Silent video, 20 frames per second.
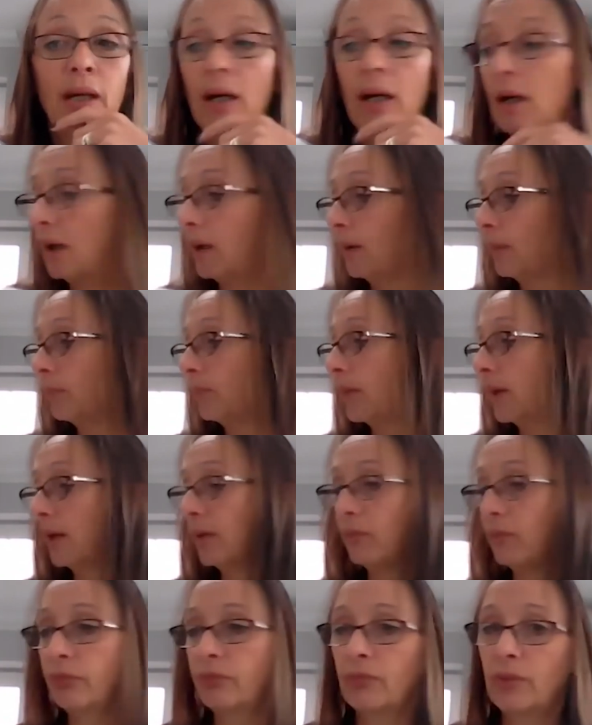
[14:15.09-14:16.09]
I've
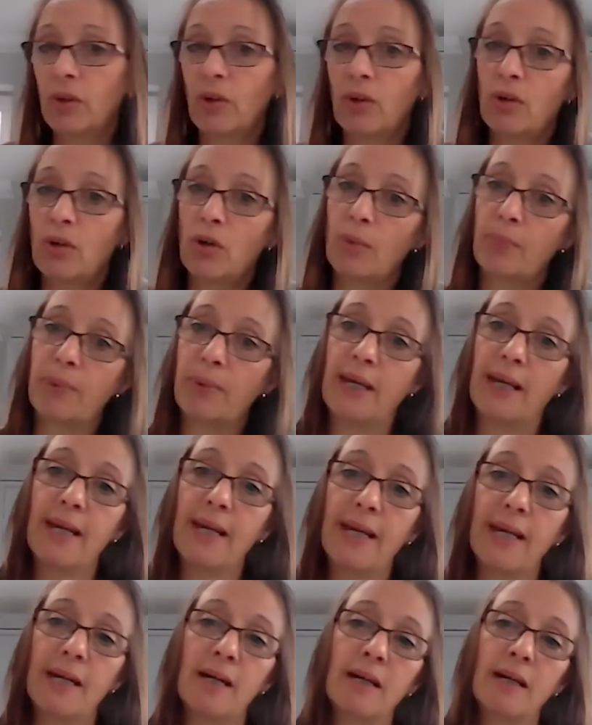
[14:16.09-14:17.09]
got a copy
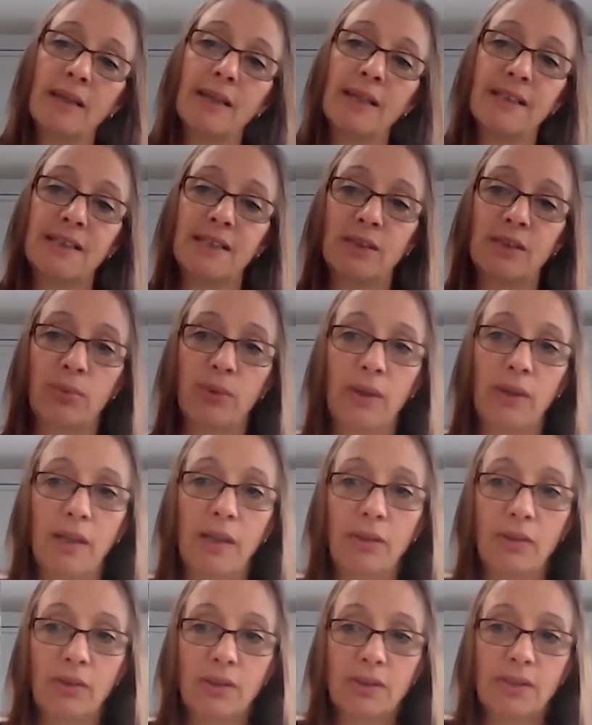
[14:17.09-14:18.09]
here. This is what it
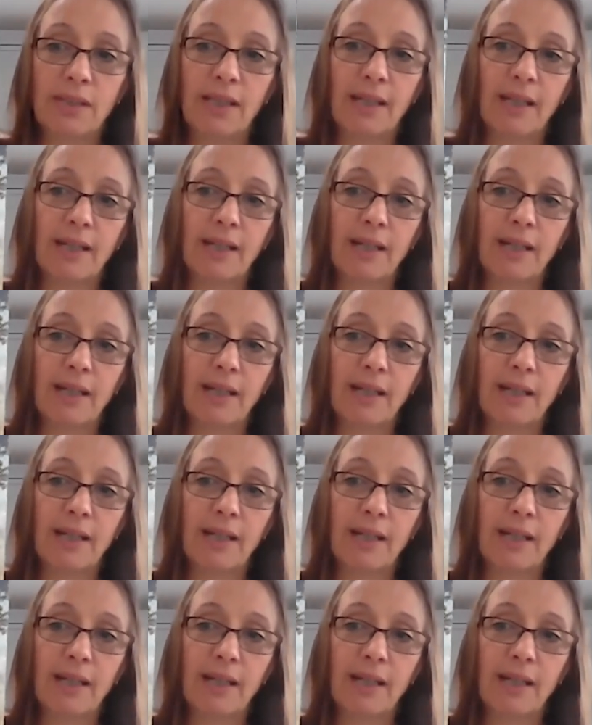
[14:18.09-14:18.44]
looks like.